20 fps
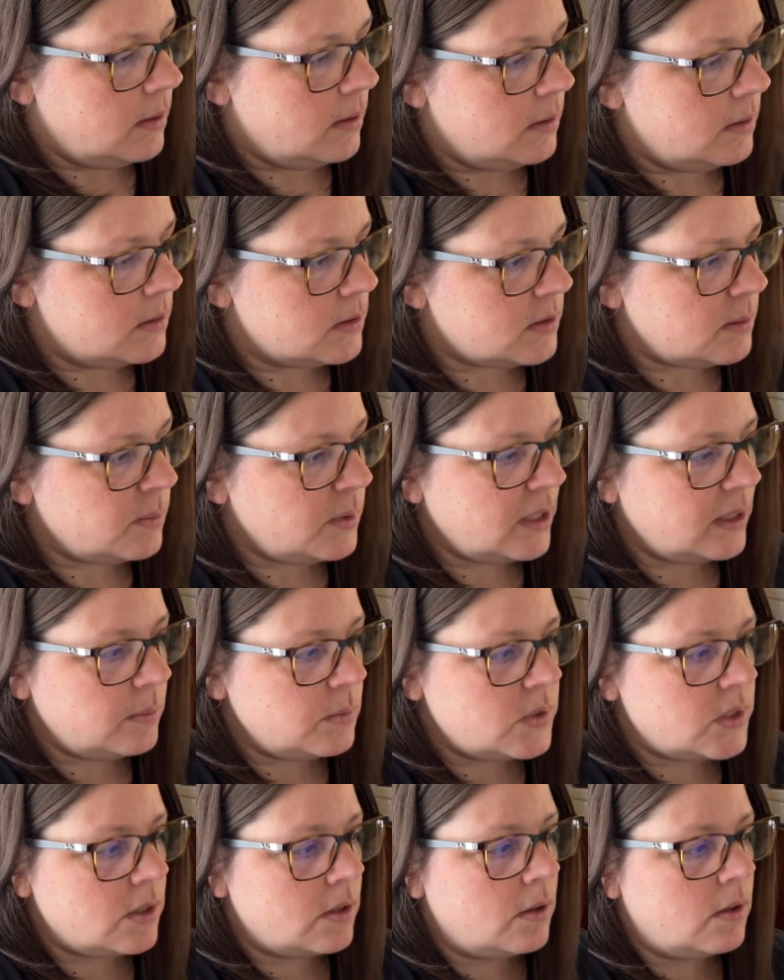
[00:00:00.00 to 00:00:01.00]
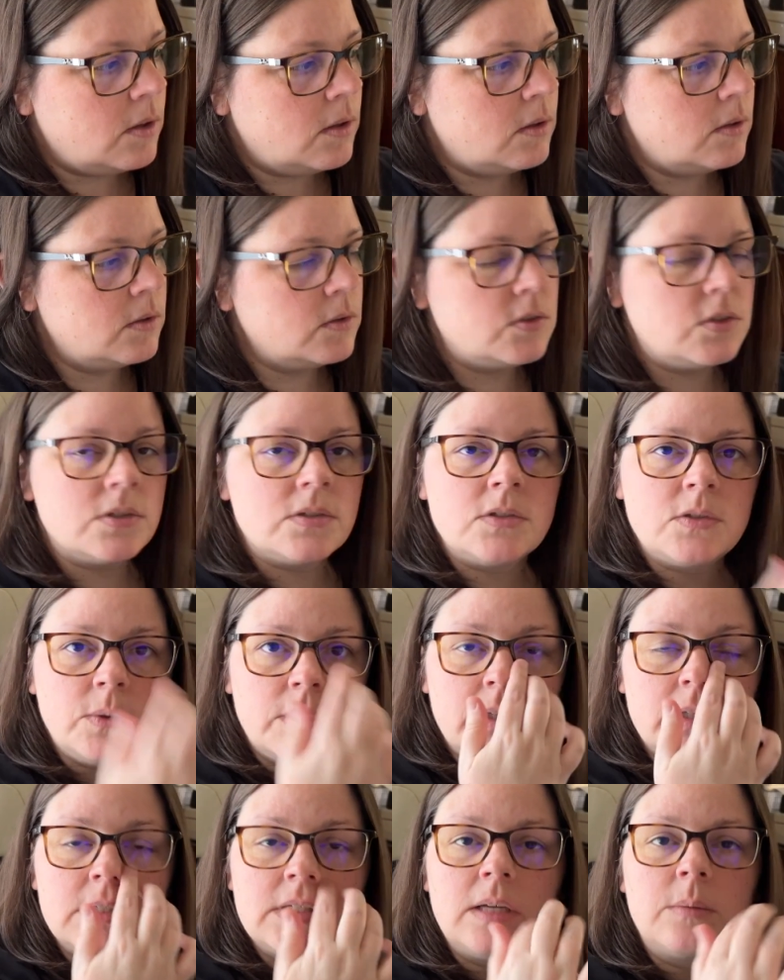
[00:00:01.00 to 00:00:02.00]
Sometimes just
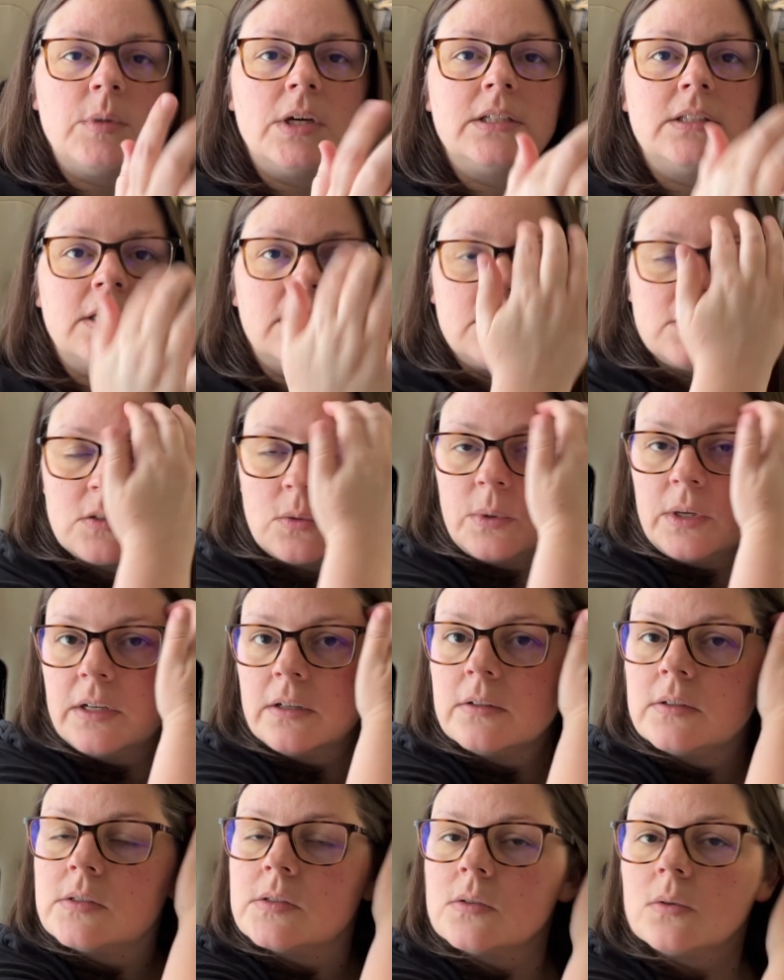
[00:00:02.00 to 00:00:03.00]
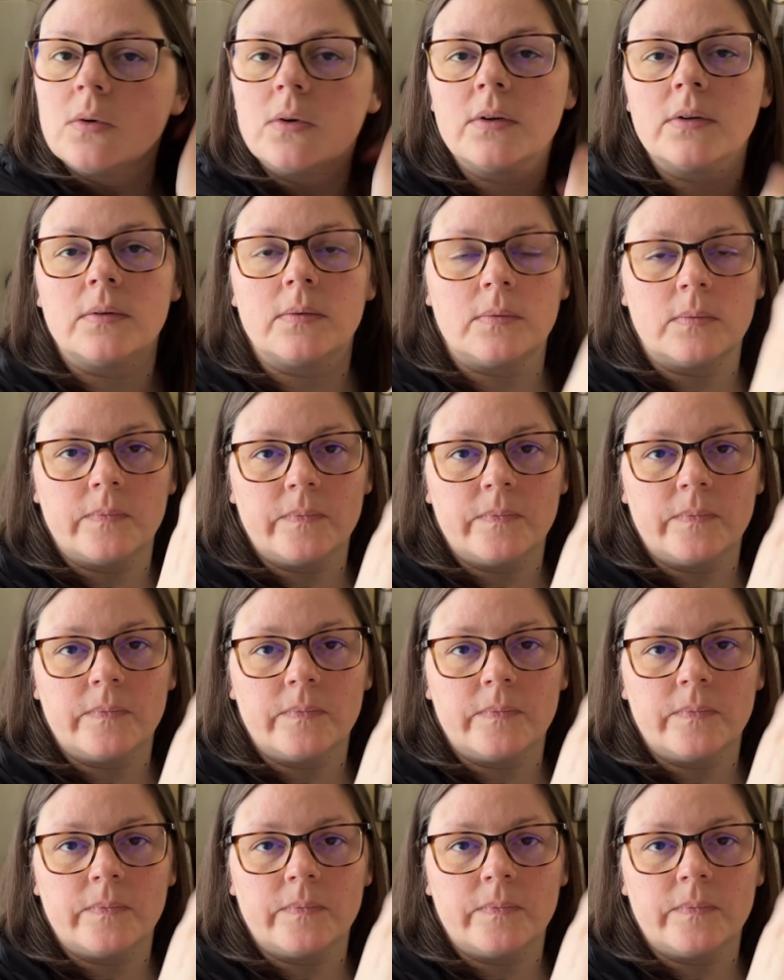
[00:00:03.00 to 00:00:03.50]
doing the 10 by 10 squares, or